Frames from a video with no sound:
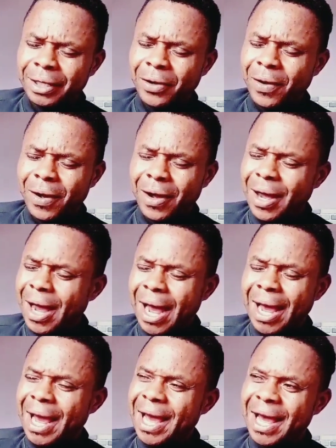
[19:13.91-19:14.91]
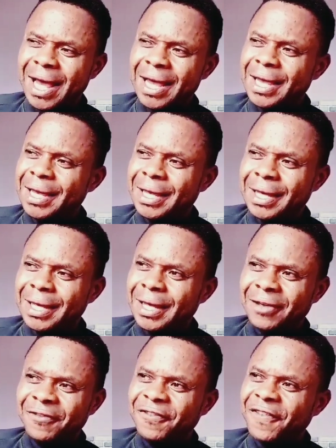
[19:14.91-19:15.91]
you know,
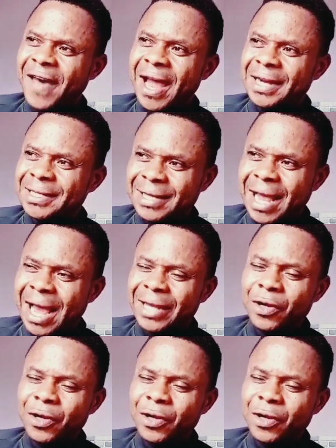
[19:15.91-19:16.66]
in fact,